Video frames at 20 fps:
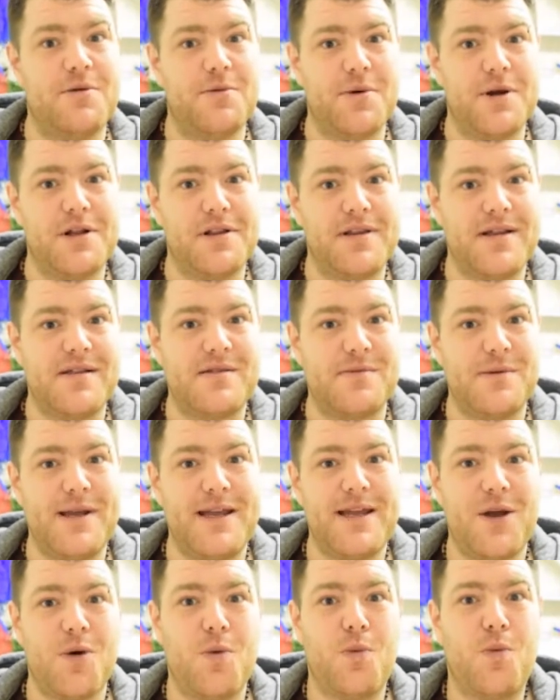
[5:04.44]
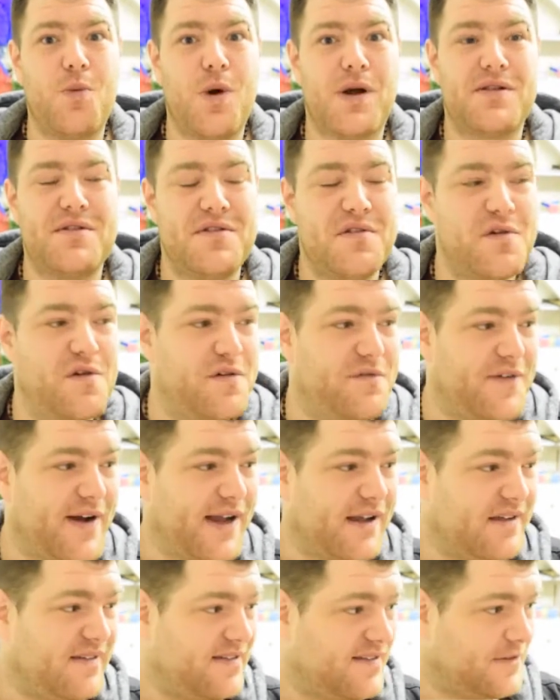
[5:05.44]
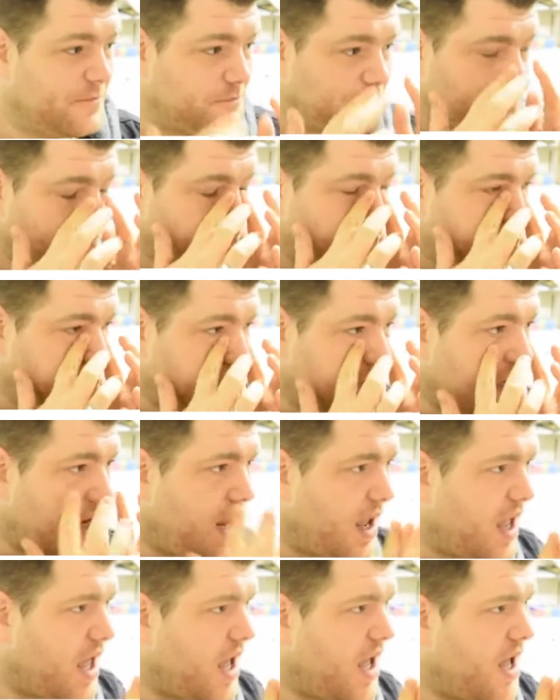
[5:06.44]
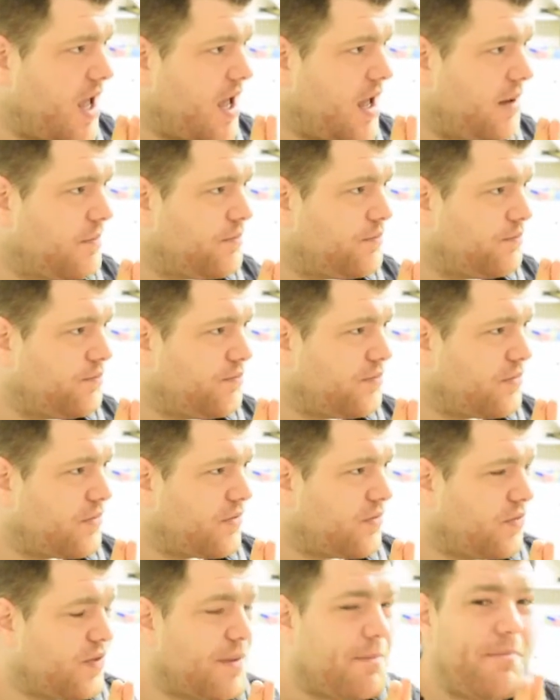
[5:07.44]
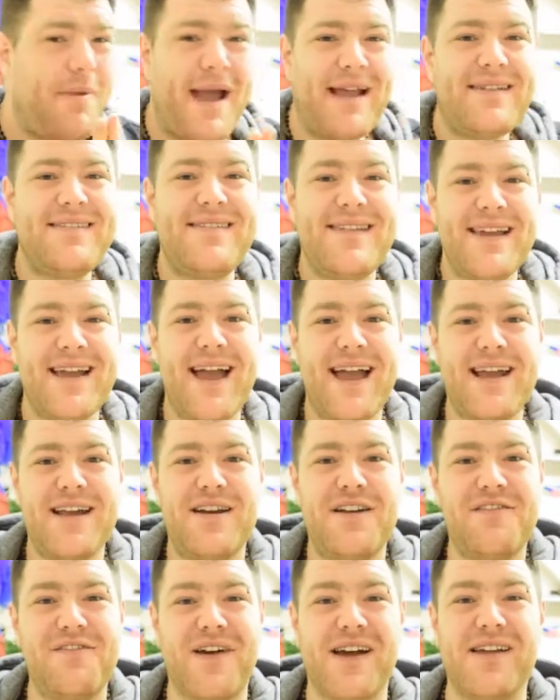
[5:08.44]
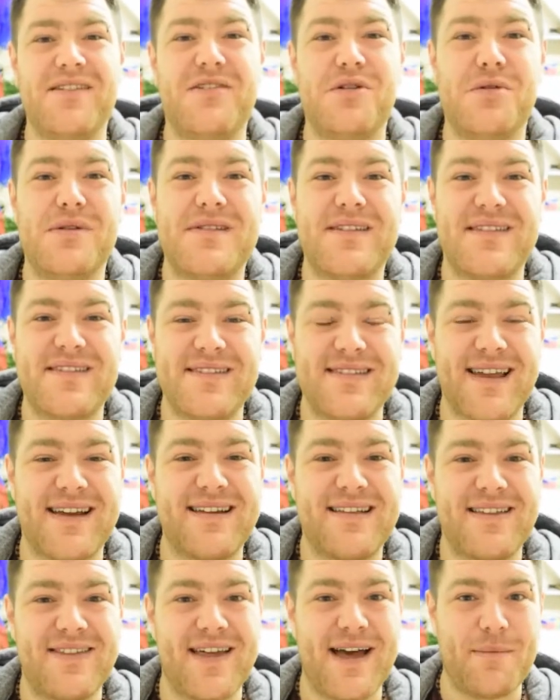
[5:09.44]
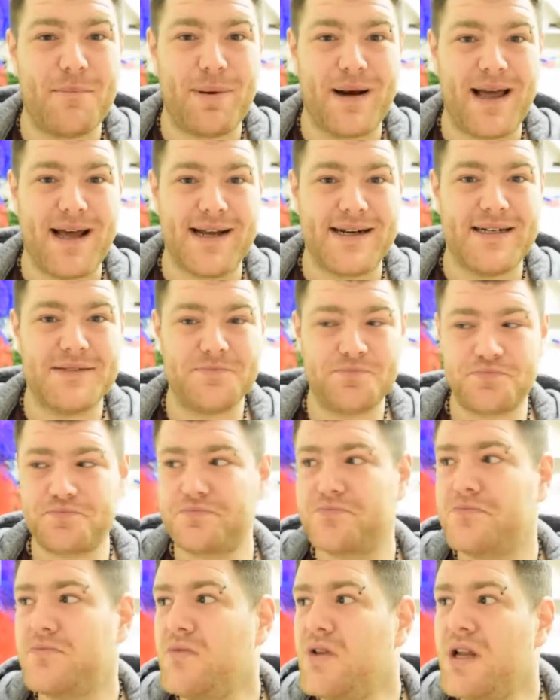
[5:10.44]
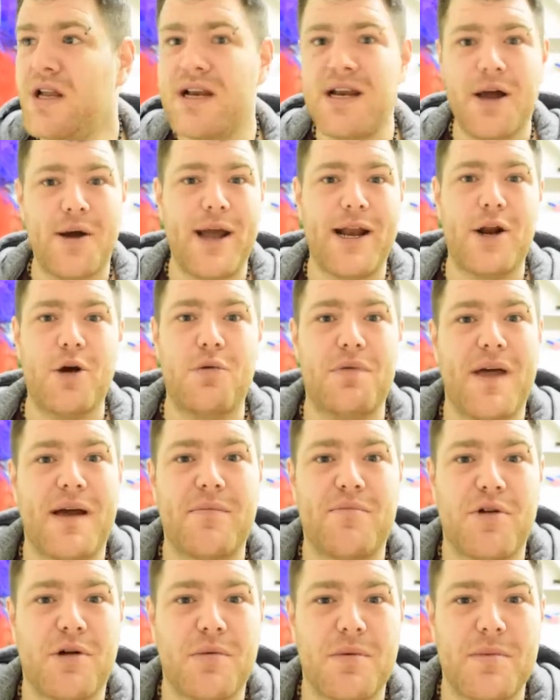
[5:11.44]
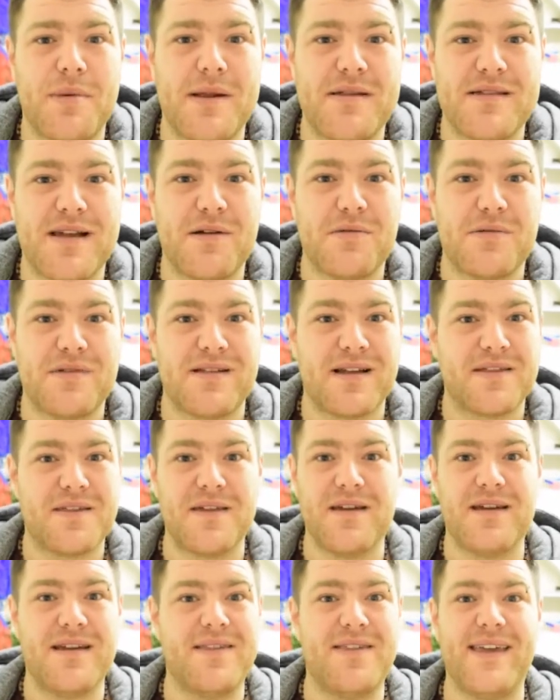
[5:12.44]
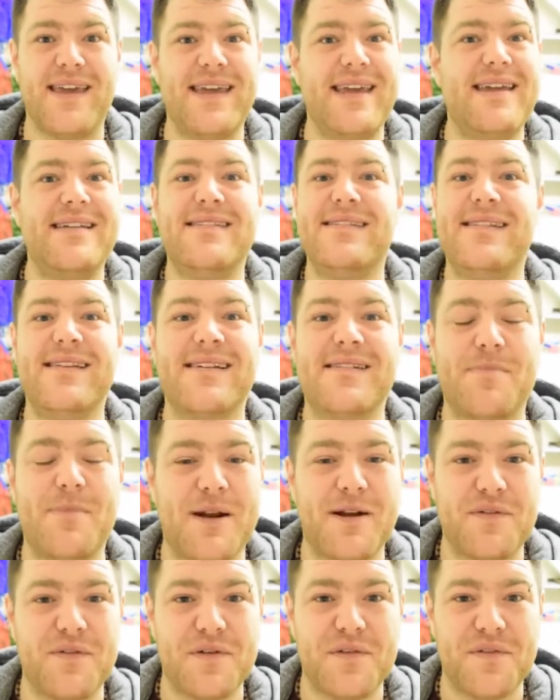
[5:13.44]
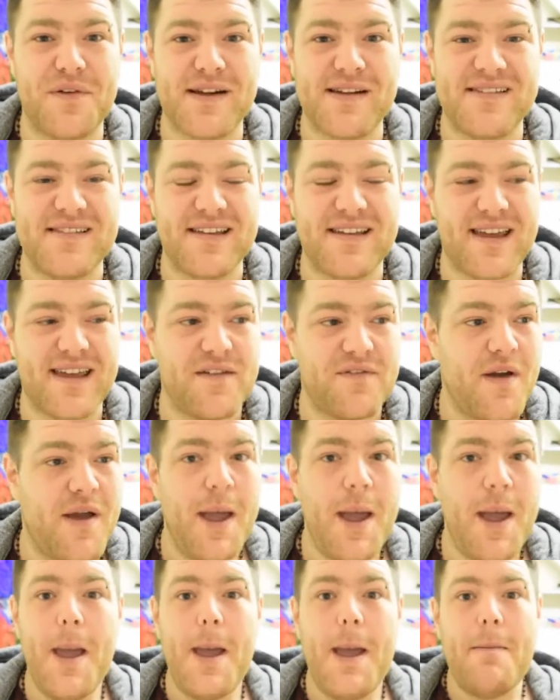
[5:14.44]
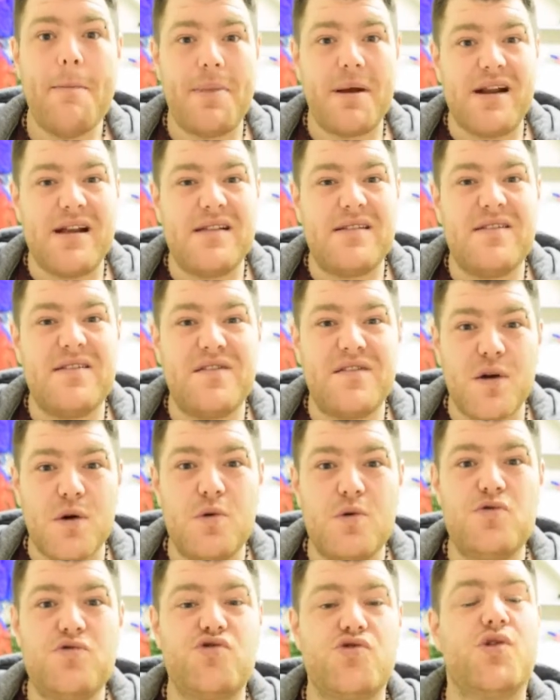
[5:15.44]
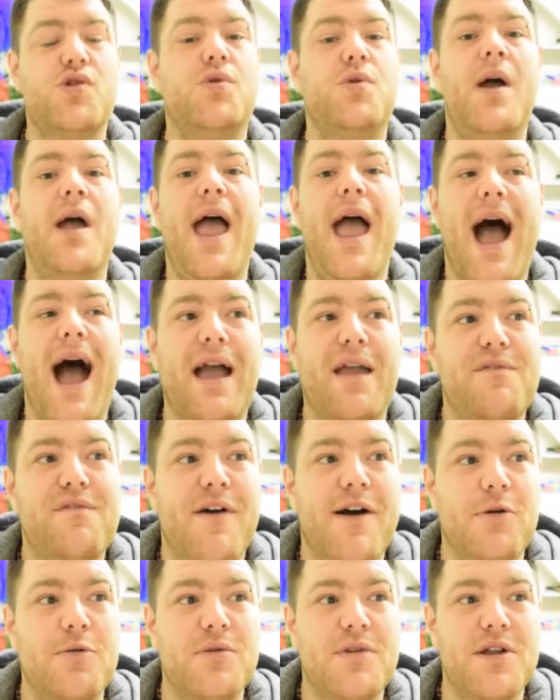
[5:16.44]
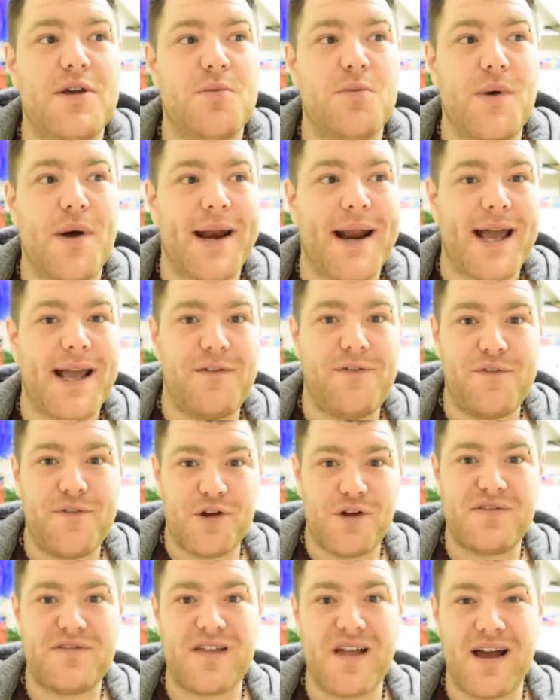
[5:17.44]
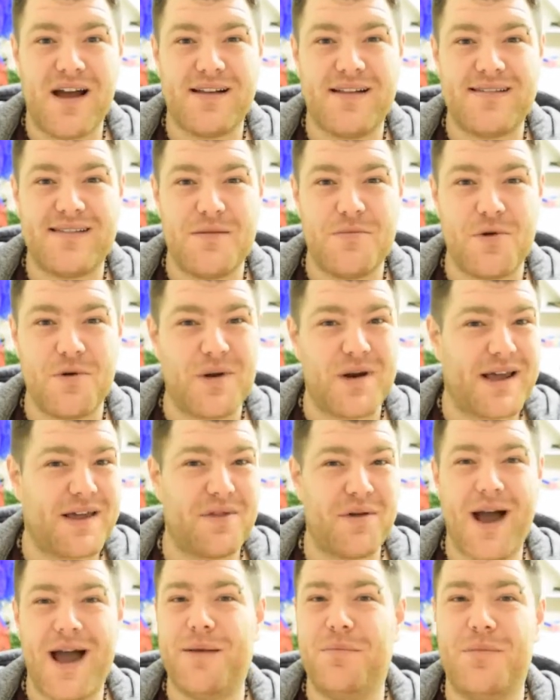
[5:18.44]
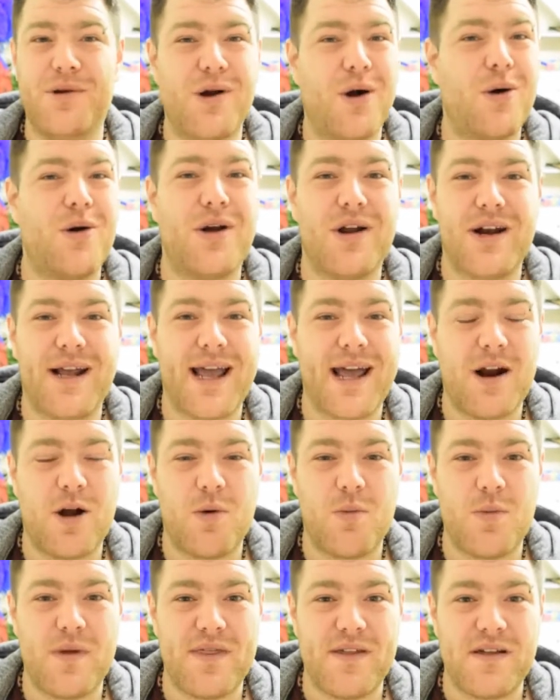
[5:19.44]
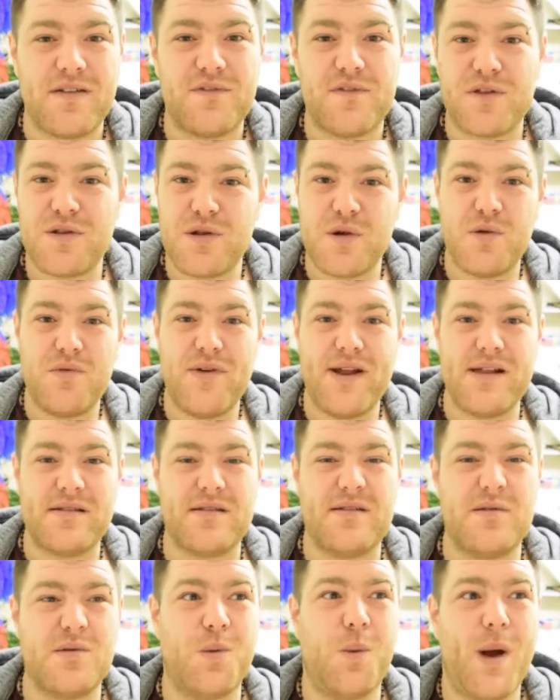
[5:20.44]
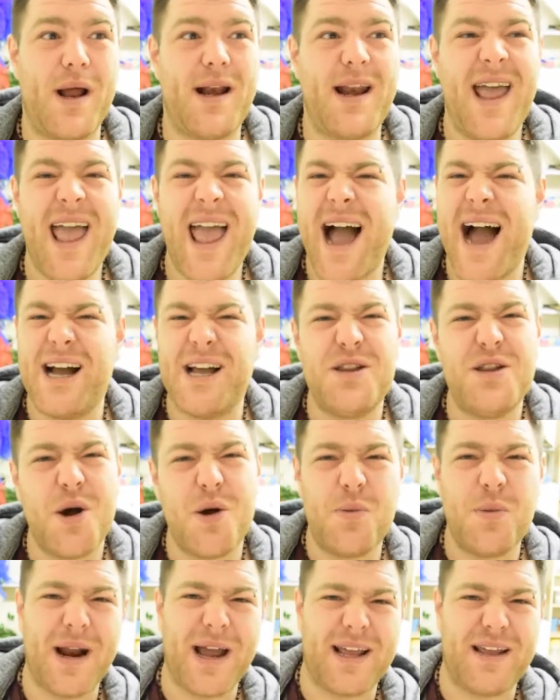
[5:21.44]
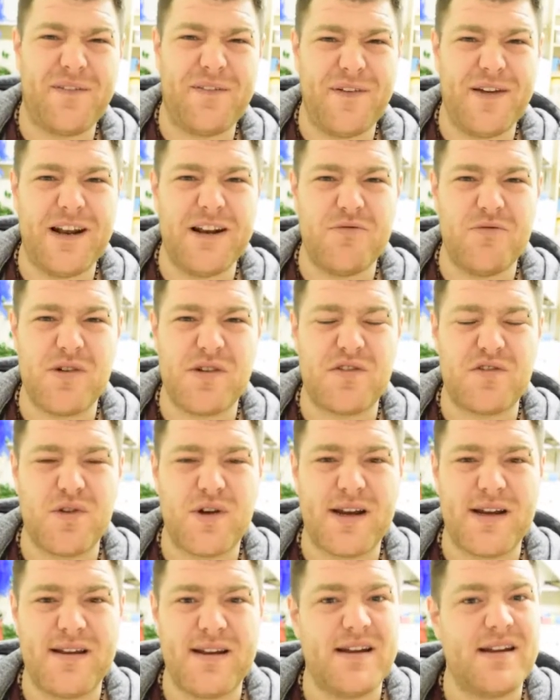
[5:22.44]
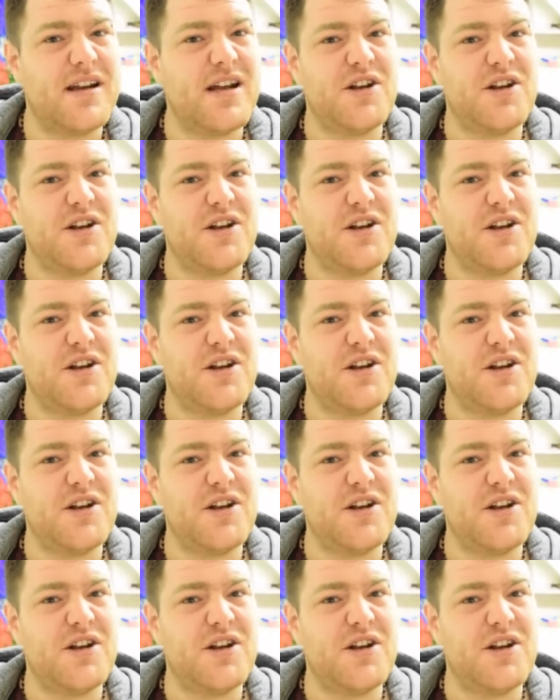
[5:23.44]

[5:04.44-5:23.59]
World this week. What's your advice? The best thing I can advise you is to stick to that plan. Now, I know that probably sounds like the easiest bit of advice to give, but it's so true. I found that when I first started Slimming World, I thought, I'm not going to get on with this for two reasons. One, I don't like feeling restricted.